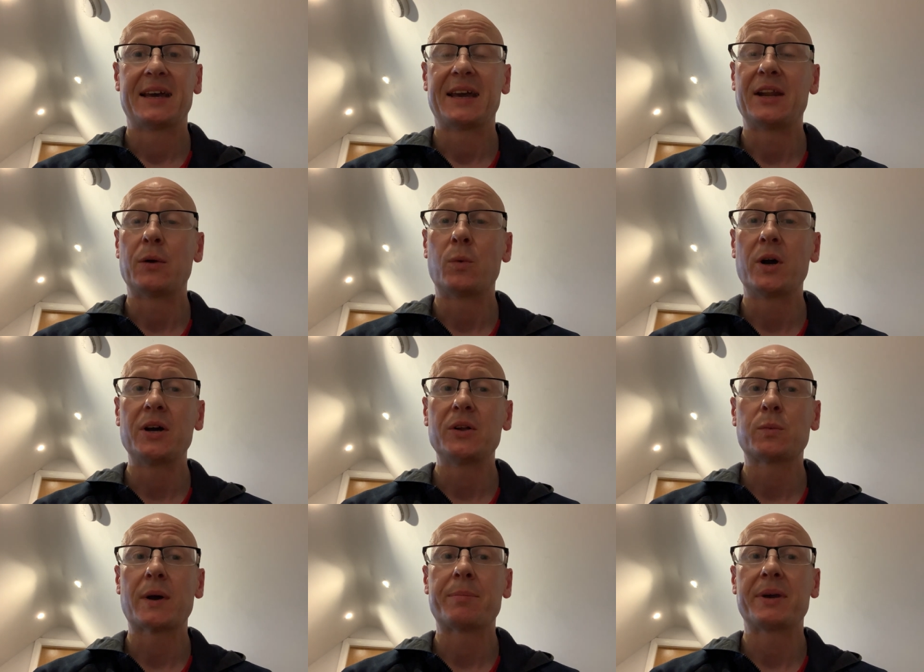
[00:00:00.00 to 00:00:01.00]
In a
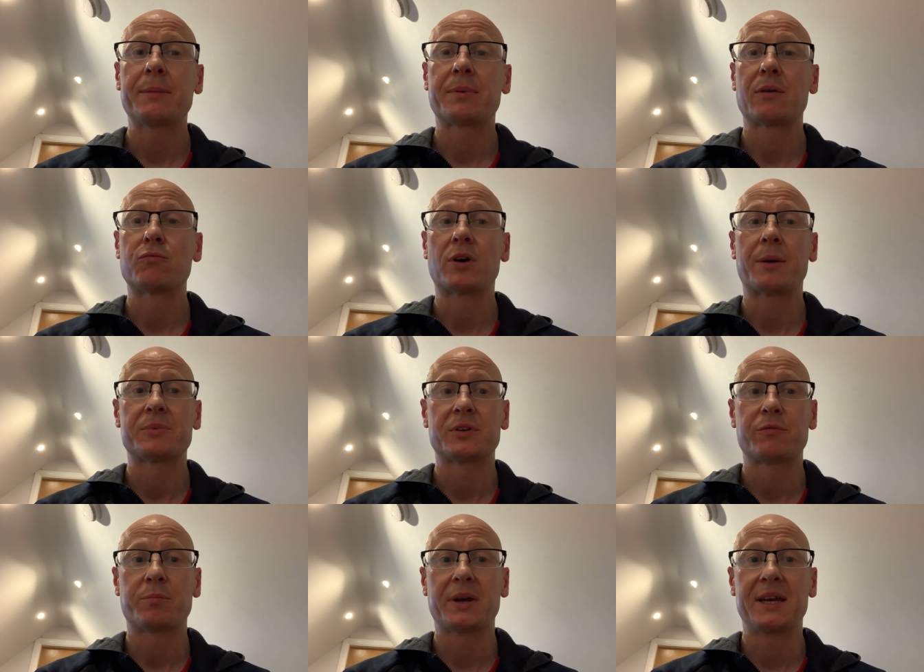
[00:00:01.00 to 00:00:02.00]
world where people are robbed
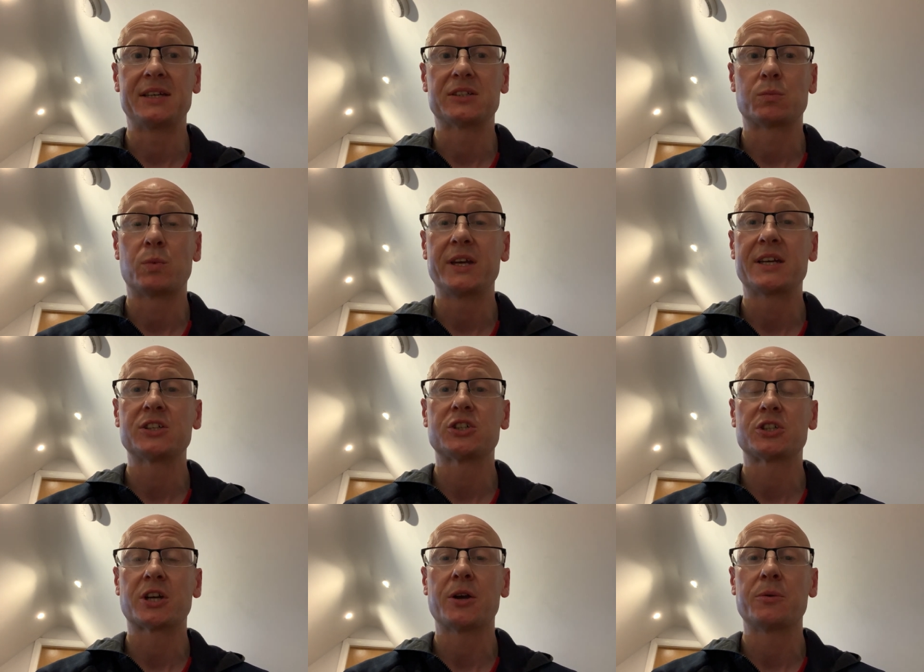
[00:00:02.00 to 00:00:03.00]
of peace, we can
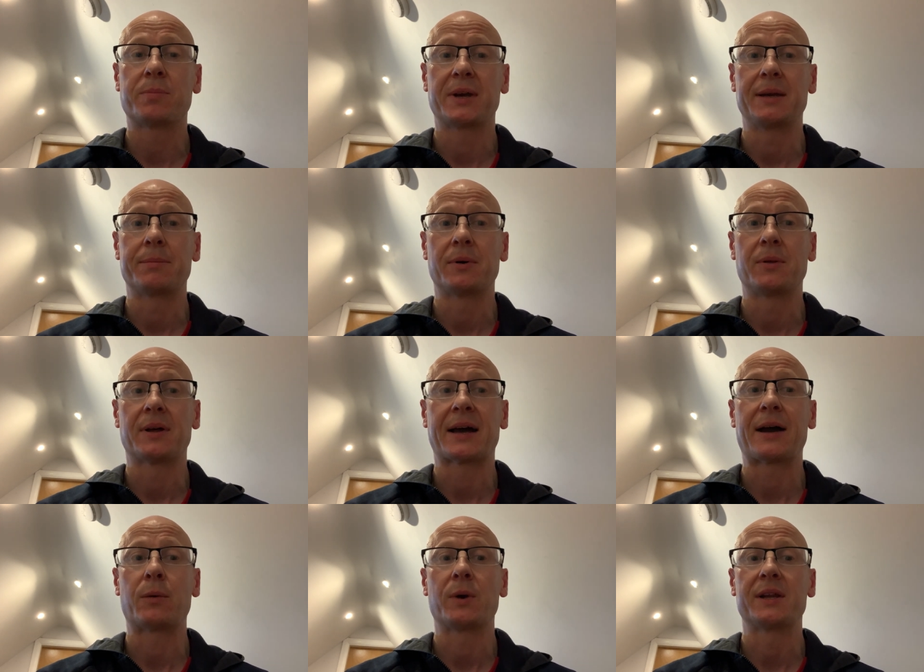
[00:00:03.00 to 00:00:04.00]
show people
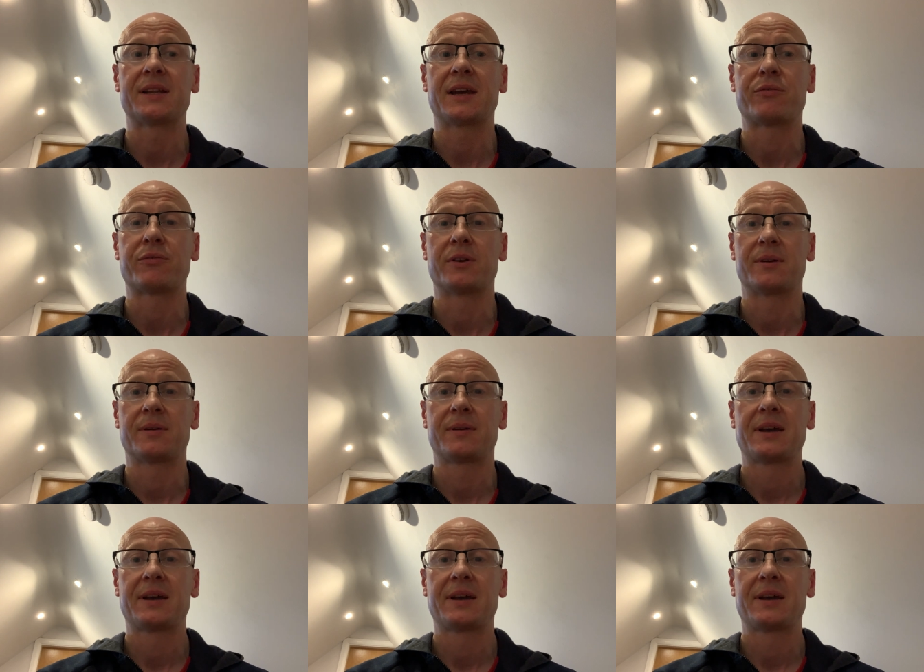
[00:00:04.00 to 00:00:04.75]
how we're different